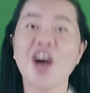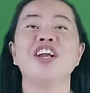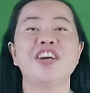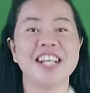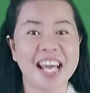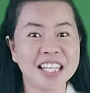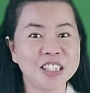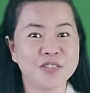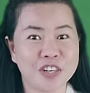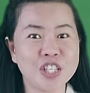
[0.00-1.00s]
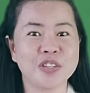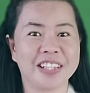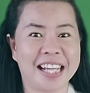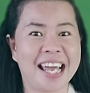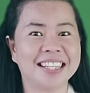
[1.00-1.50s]
on our next virtual
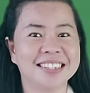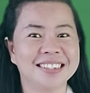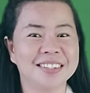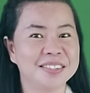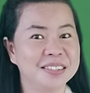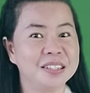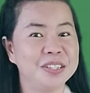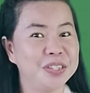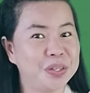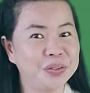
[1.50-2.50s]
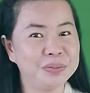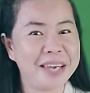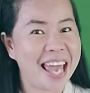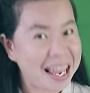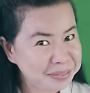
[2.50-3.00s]
class. Don't
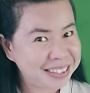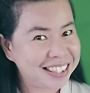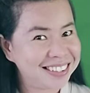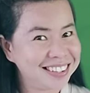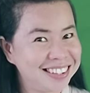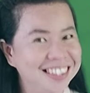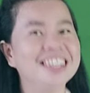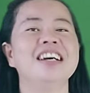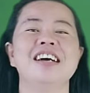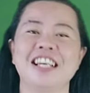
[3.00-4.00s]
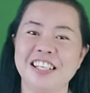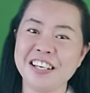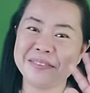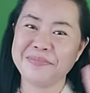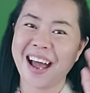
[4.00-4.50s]
be absent.
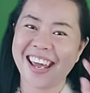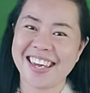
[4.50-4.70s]
Goodbye,